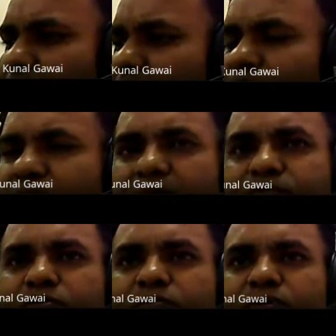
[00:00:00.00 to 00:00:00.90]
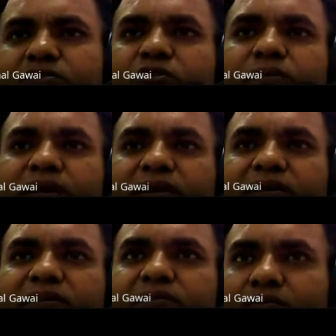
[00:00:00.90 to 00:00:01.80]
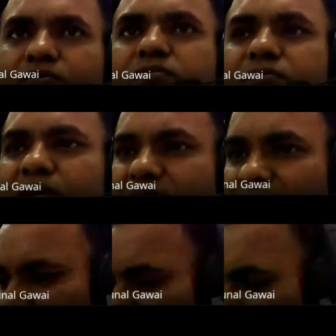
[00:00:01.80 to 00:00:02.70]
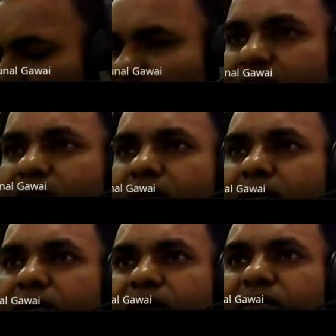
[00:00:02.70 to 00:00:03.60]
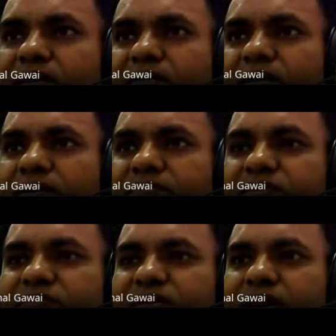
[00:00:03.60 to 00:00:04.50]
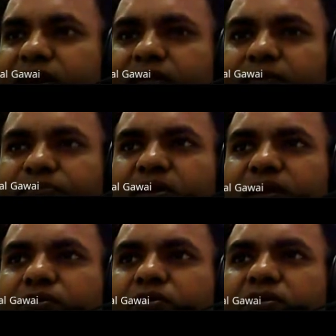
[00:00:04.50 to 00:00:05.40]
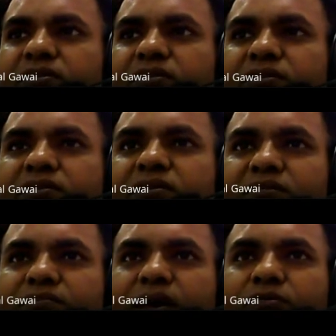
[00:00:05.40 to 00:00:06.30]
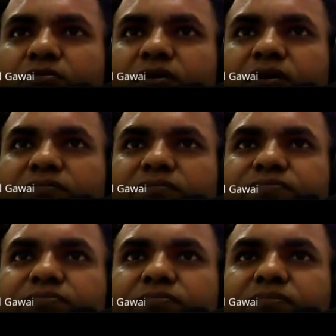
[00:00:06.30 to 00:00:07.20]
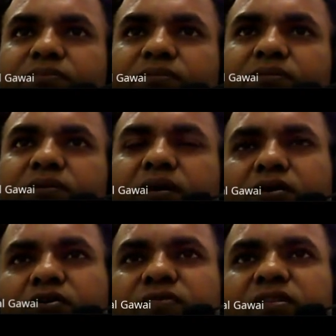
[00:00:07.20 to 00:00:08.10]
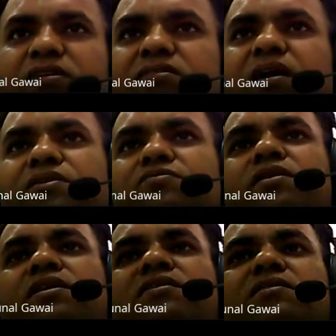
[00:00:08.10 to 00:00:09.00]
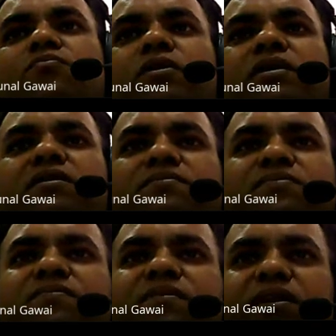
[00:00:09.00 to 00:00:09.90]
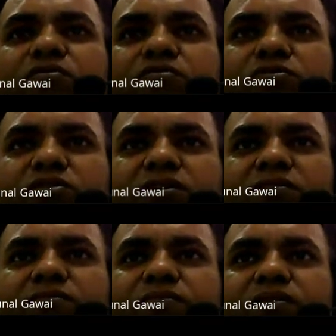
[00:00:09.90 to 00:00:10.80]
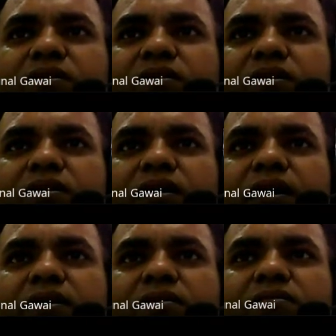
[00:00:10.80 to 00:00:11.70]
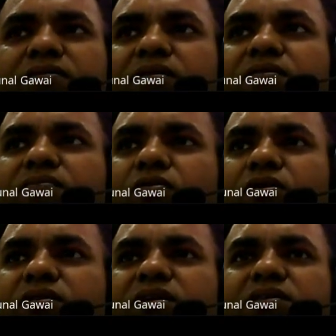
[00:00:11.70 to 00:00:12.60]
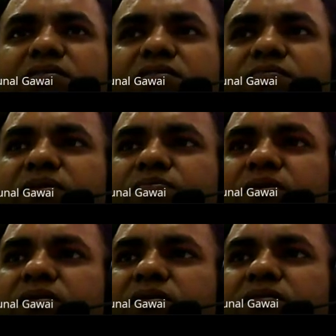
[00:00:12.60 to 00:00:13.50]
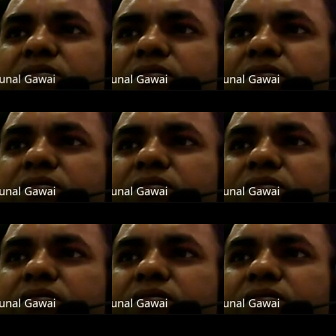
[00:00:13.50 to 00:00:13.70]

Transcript: of absorbance of radiance. So there are certain technique by which we can record this micrograph. Along with this isoelectric point, we have to check, and for that specific this